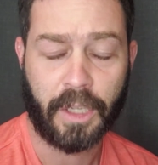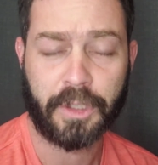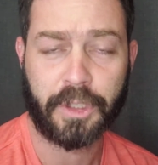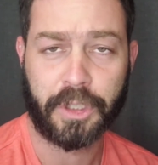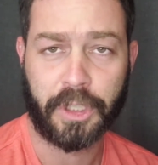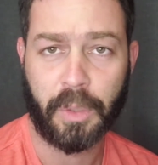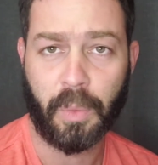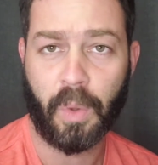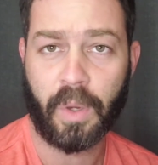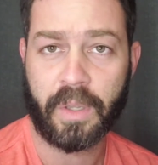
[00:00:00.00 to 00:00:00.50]

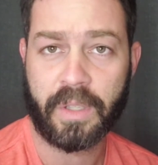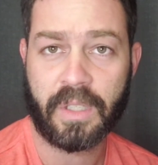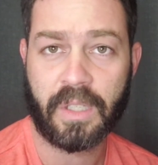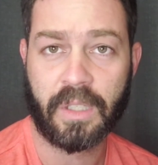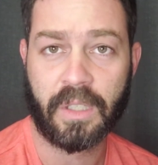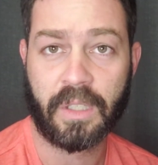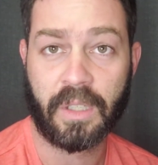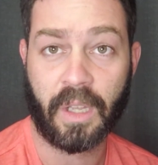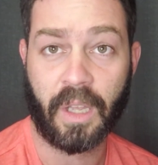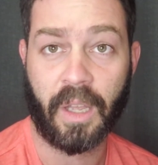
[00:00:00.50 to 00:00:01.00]
She
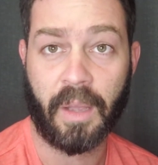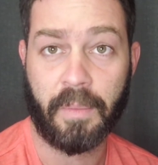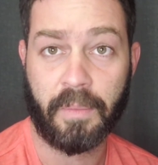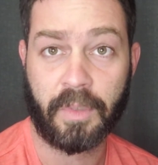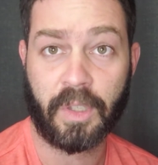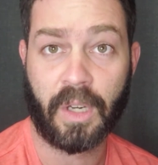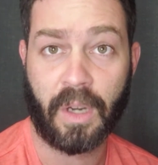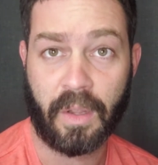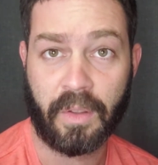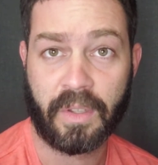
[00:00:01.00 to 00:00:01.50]
wanted,
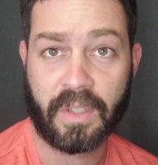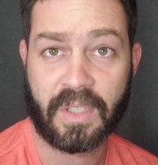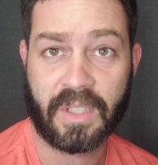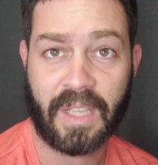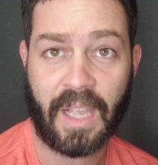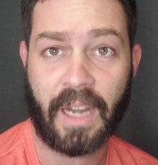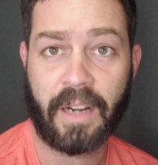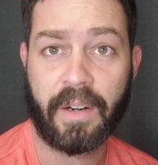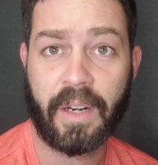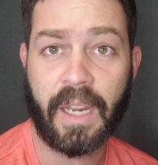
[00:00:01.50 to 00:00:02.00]
this
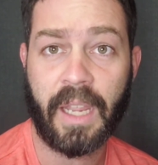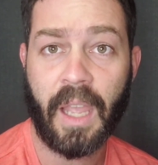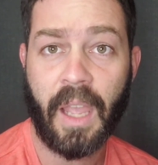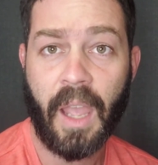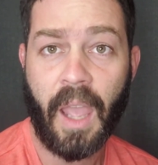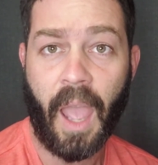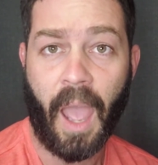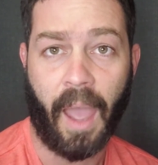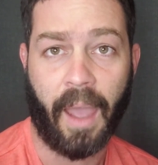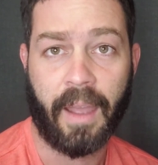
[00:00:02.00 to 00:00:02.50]
salary,
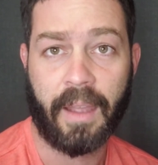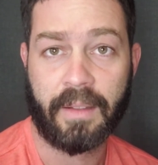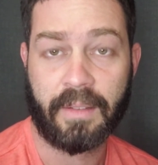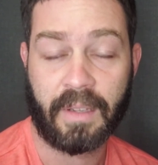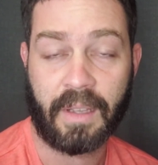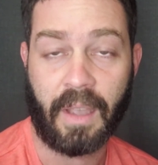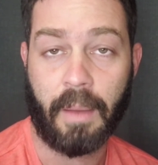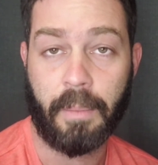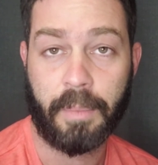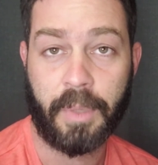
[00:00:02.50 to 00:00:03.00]
and
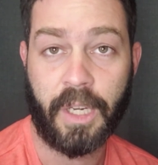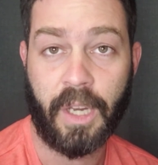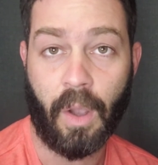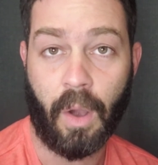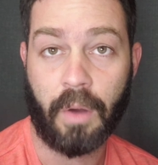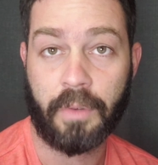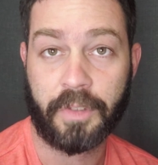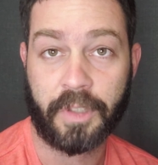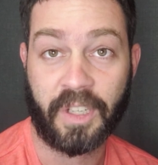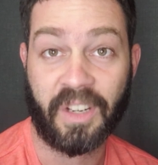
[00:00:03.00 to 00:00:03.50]
the company
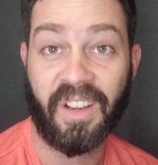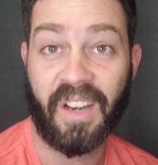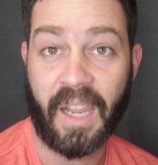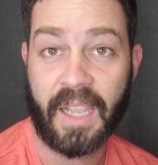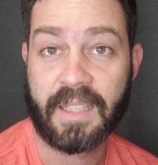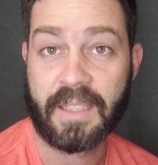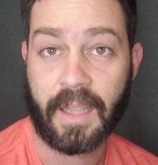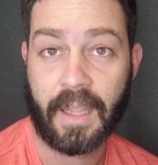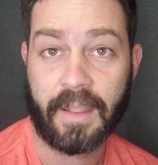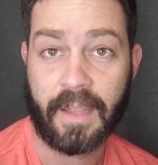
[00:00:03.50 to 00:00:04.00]
offered her
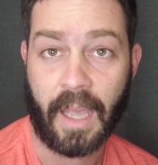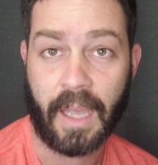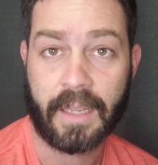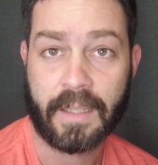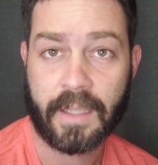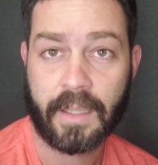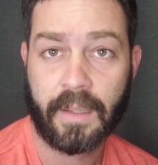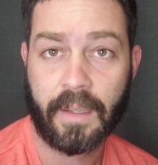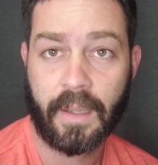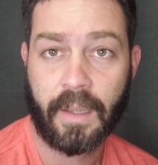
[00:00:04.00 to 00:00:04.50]
less than
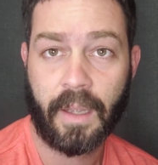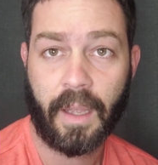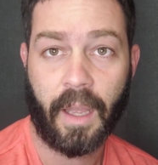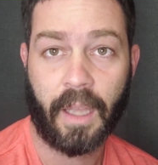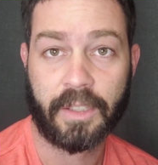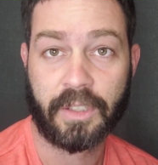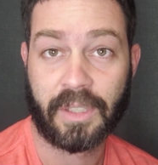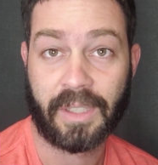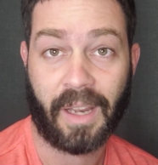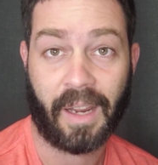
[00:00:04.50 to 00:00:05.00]
that.
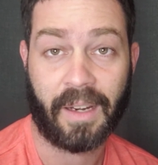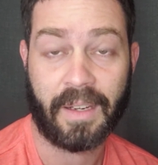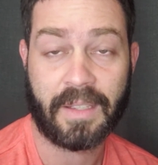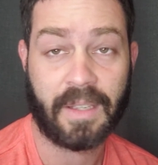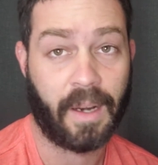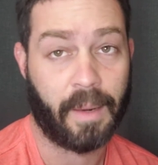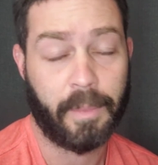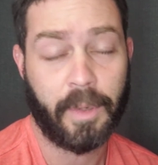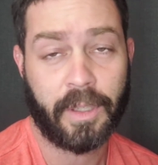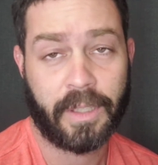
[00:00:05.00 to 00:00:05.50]
And she's like,
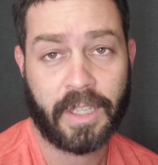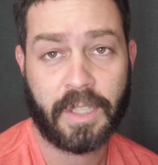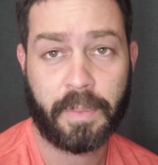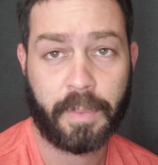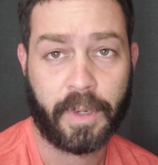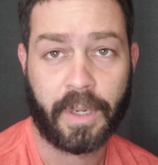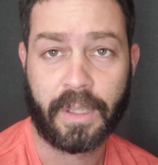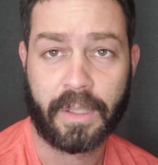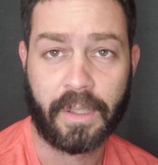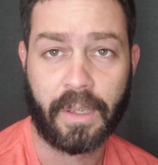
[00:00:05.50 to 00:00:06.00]
listen, I'm not
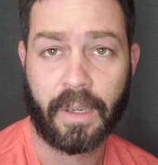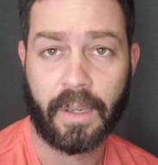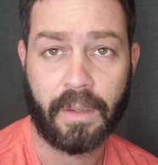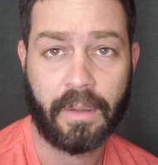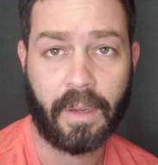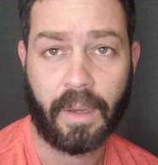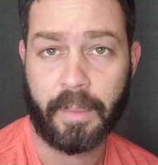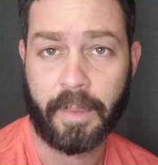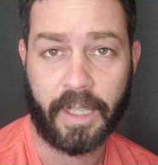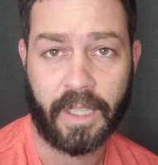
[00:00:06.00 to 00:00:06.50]
desperate,
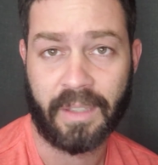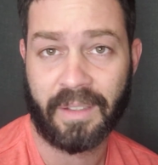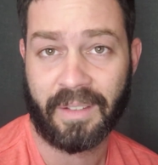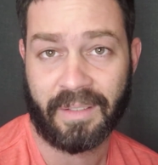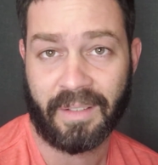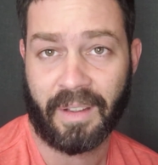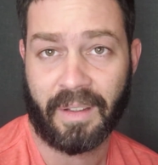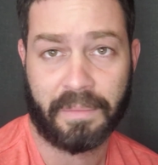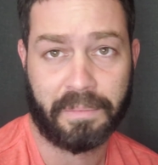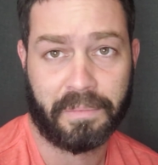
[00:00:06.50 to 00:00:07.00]

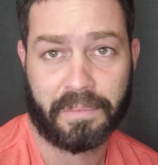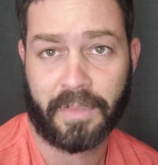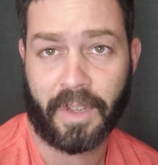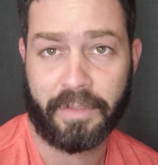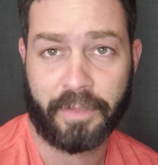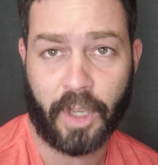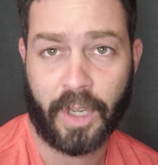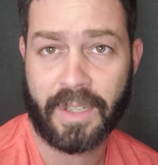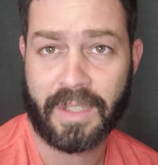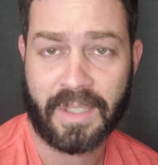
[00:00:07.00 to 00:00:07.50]

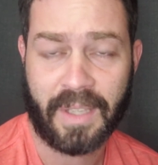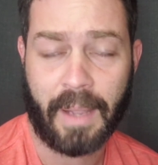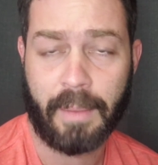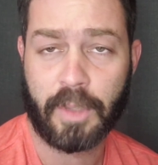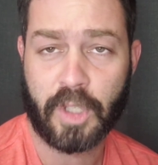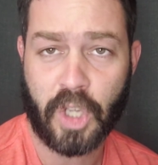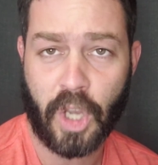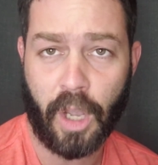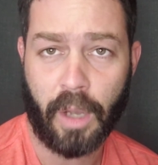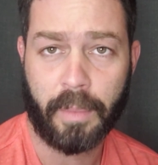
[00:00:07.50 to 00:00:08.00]
I've got a
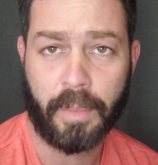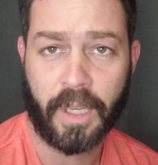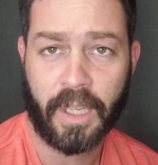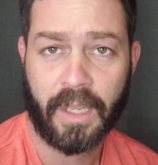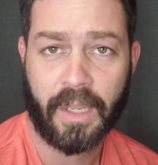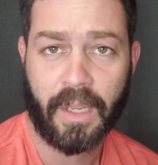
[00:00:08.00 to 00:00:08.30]
stable job.